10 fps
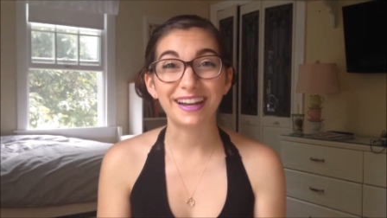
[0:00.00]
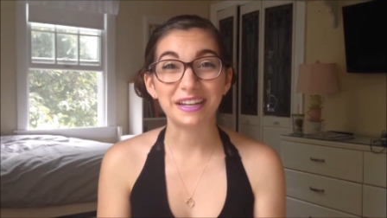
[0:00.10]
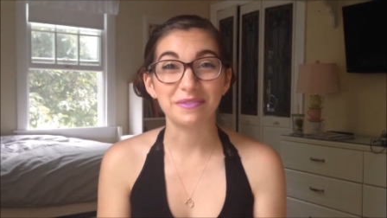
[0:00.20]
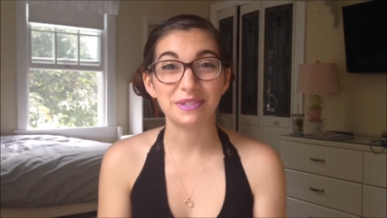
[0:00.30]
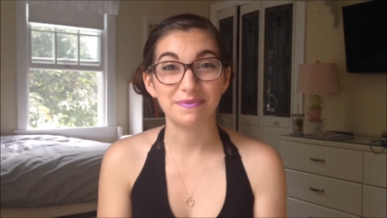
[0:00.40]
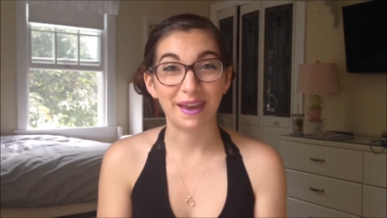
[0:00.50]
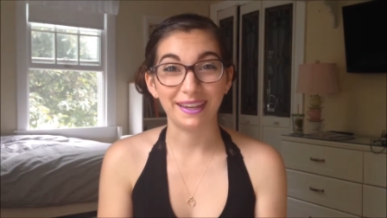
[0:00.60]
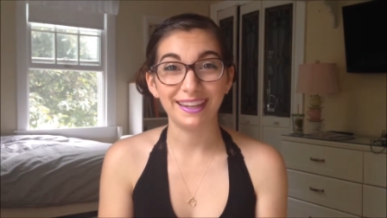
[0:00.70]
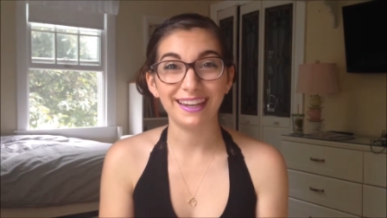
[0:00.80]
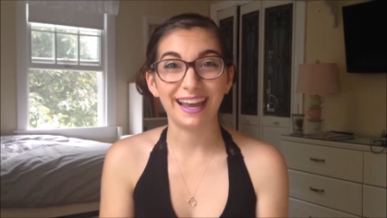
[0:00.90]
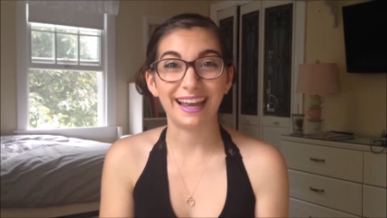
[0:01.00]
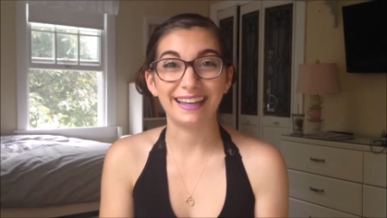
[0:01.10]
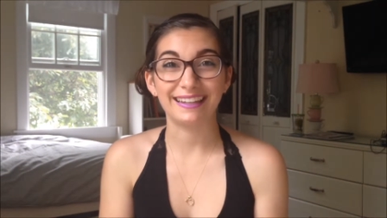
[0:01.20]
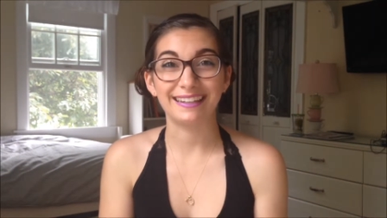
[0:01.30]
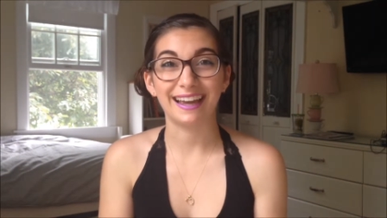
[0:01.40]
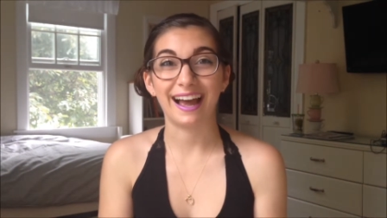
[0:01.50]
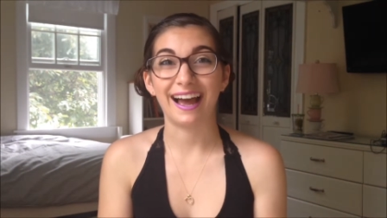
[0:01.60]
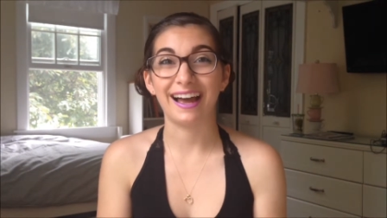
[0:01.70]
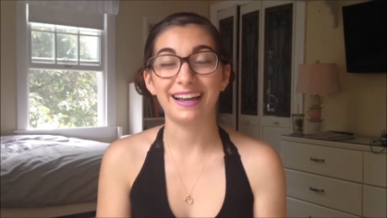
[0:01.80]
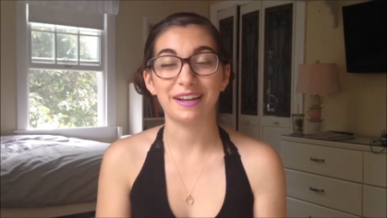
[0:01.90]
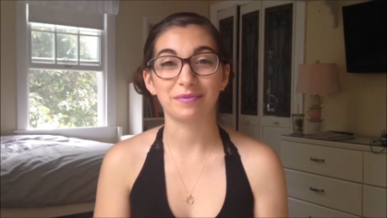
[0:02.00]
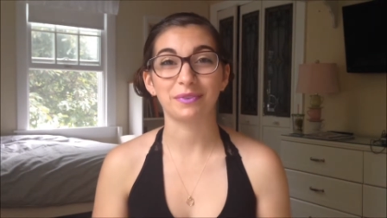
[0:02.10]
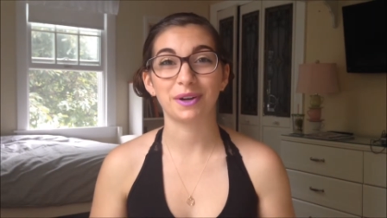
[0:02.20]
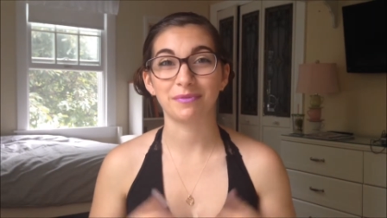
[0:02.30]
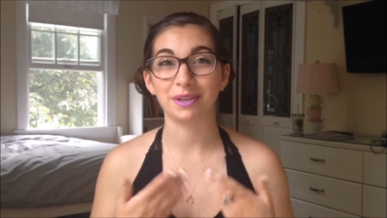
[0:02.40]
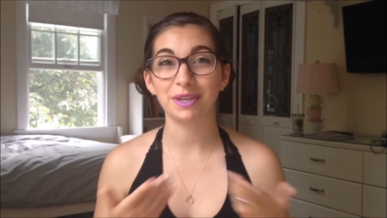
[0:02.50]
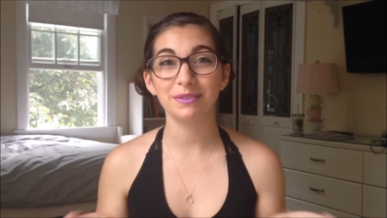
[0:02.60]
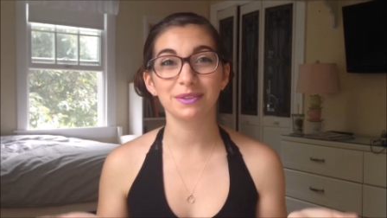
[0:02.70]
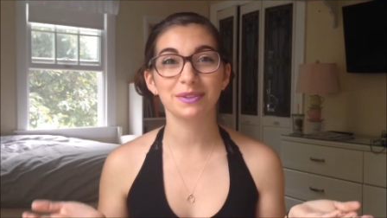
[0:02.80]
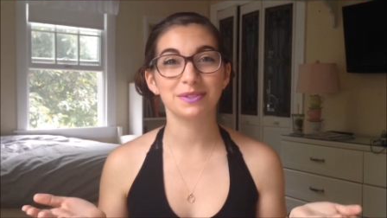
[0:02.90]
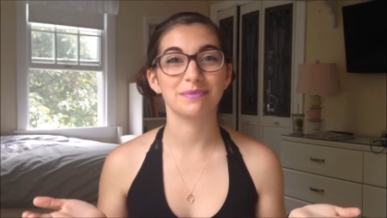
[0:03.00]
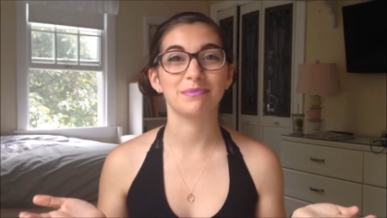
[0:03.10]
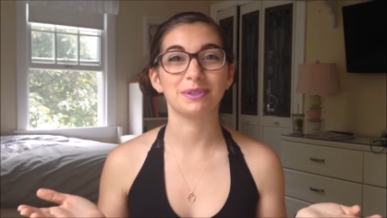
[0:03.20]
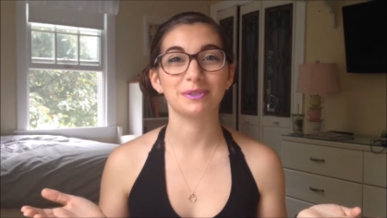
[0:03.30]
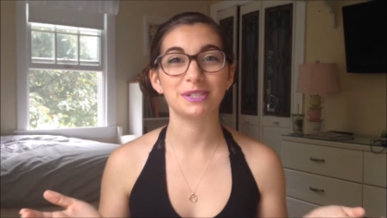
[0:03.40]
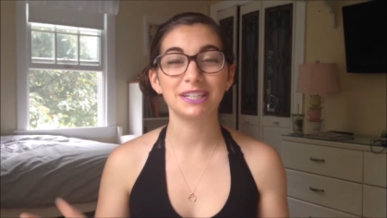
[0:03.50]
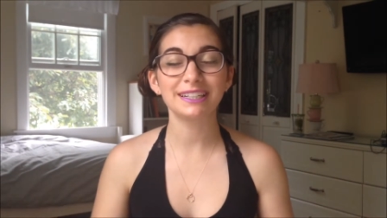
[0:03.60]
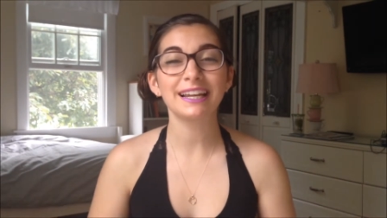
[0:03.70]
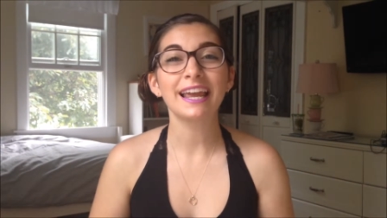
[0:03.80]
name is Becky and I am from Evolution Pollution,